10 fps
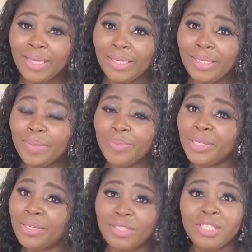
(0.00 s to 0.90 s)

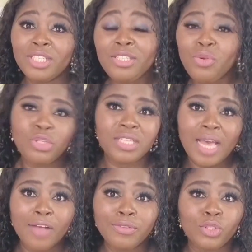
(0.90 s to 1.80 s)
because you still
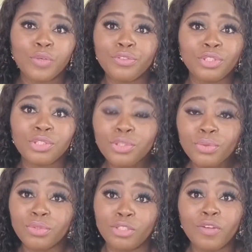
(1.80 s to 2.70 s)
have stuff to
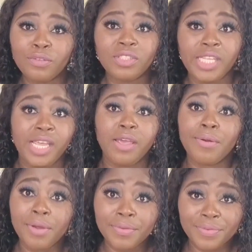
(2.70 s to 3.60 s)
do, stuff to take care
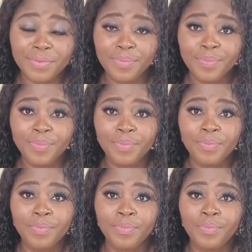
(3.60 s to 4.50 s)
of.
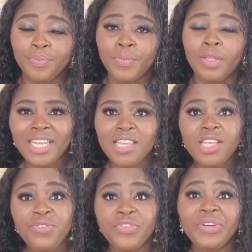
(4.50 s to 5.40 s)

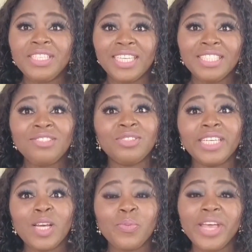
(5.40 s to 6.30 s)
If you're intending to take
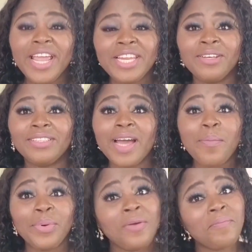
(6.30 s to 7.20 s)
up any other
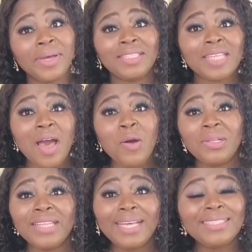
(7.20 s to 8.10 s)
appointment on
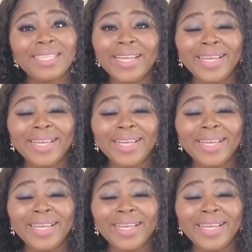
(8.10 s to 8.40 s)
that day